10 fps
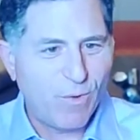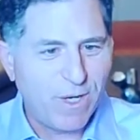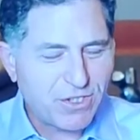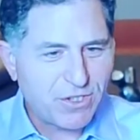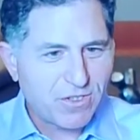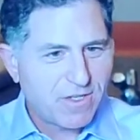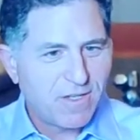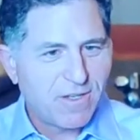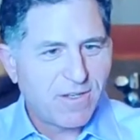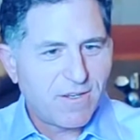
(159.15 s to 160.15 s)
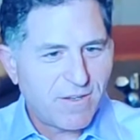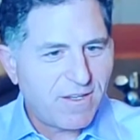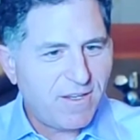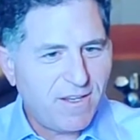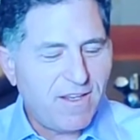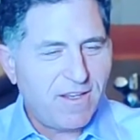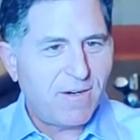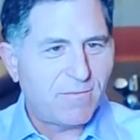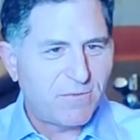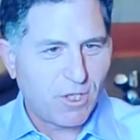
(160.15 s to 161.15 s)
which,
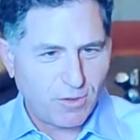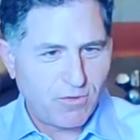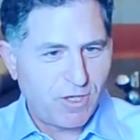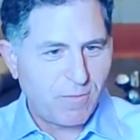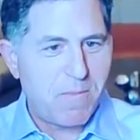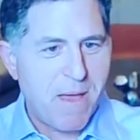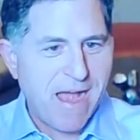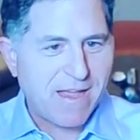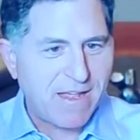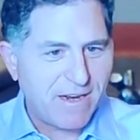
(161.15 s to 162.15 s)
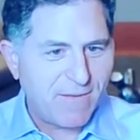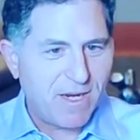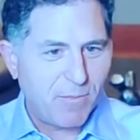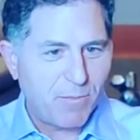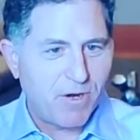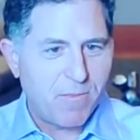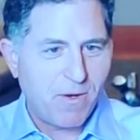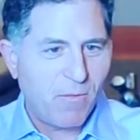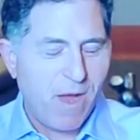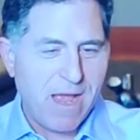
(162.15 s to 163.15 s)
took me back in a
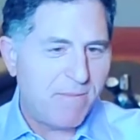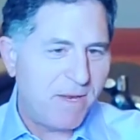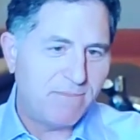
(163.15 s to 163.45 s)
pretty big way.